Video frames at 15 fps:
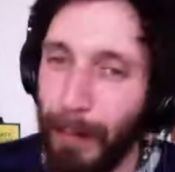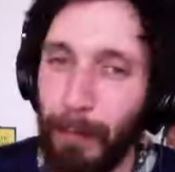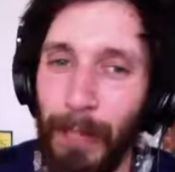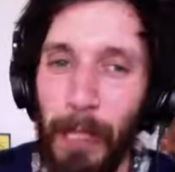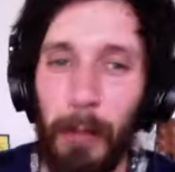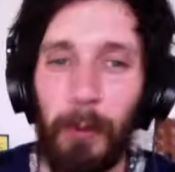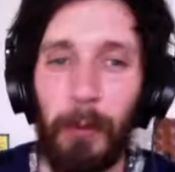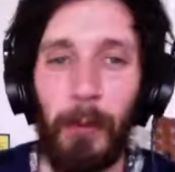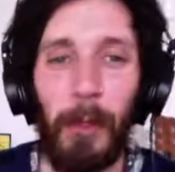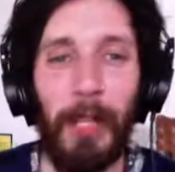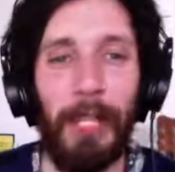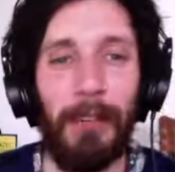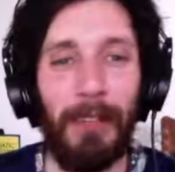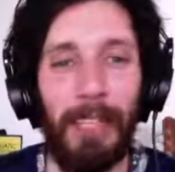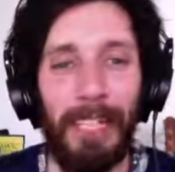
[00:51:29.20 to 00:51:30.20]
play it
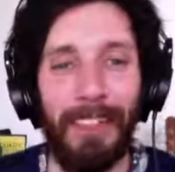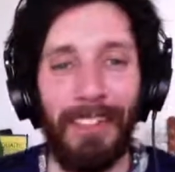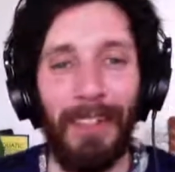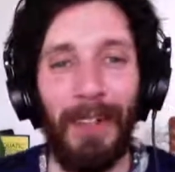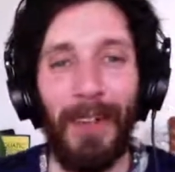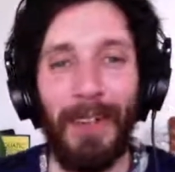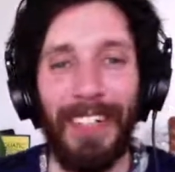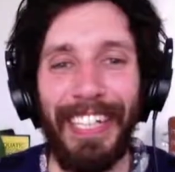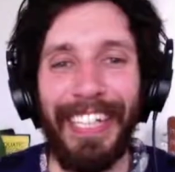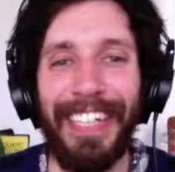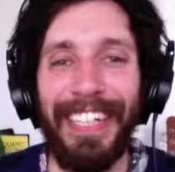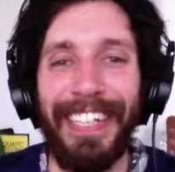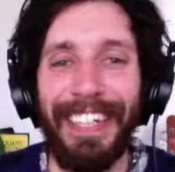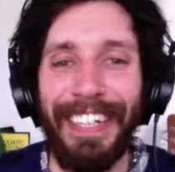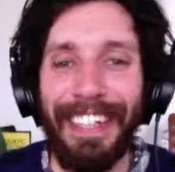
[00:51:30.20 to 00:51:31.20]
really, really
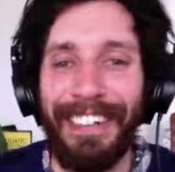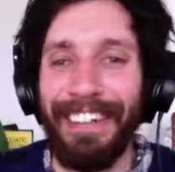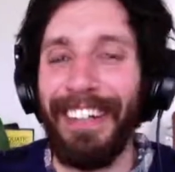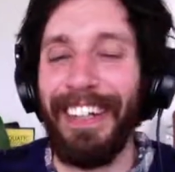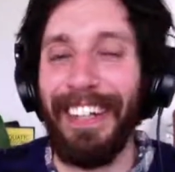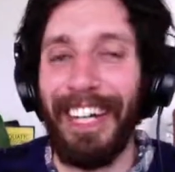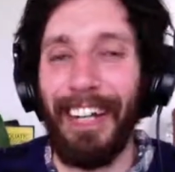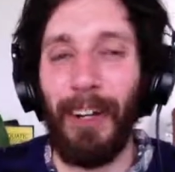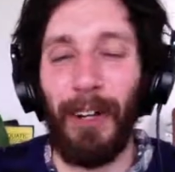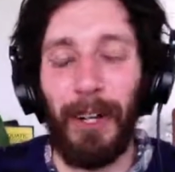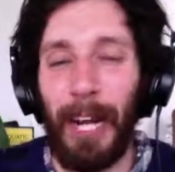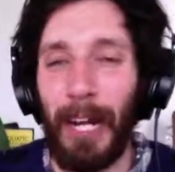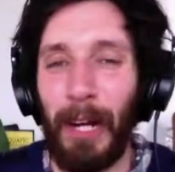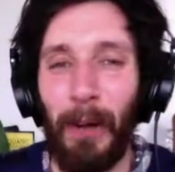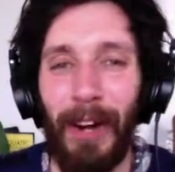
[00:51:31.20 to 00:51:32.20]
slowly
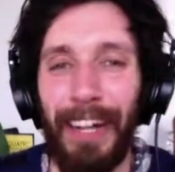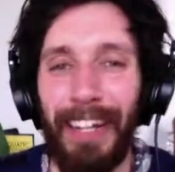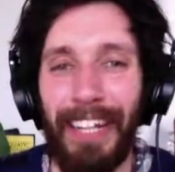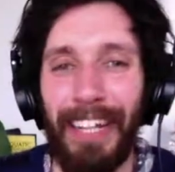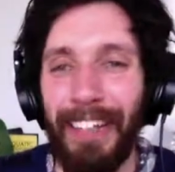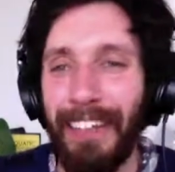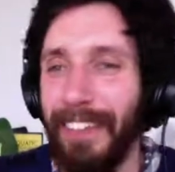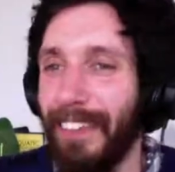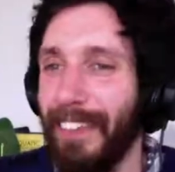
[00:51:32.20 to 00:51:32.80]
and quietly.